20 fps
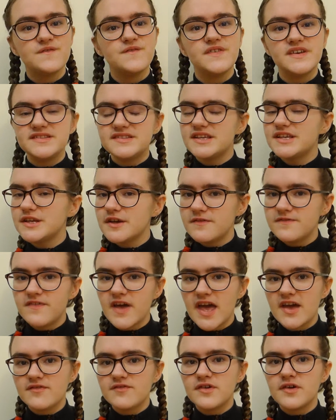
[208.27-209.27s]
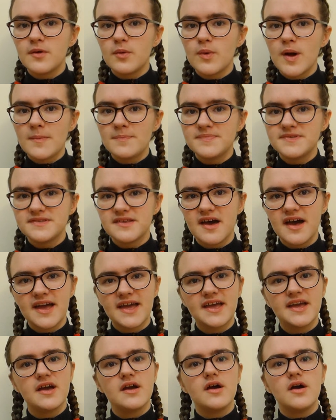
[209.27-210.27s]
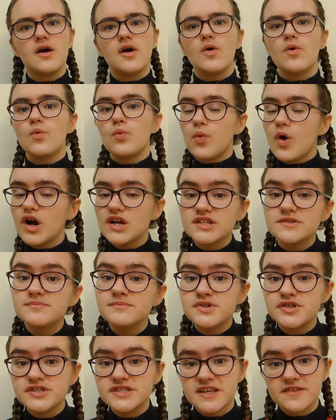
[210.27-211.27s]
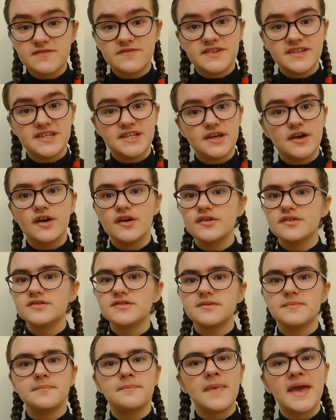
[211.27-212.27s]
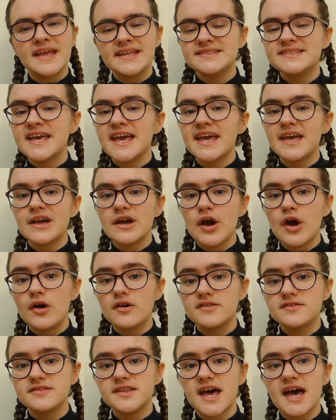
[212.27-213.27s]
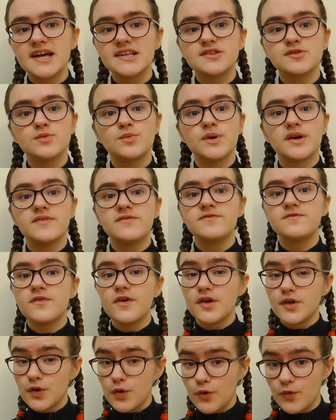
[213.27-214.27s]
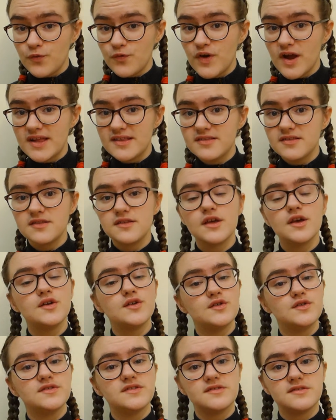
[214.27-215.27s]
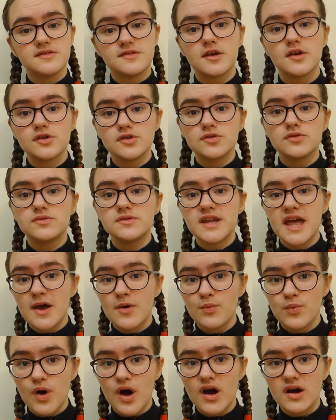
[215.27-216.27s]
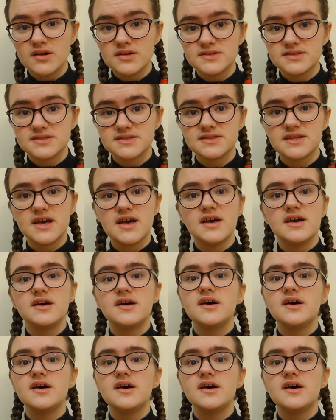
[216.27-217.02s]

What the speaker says: Visit your favourite website, watch music videos, maintain contact with your friends using social networks,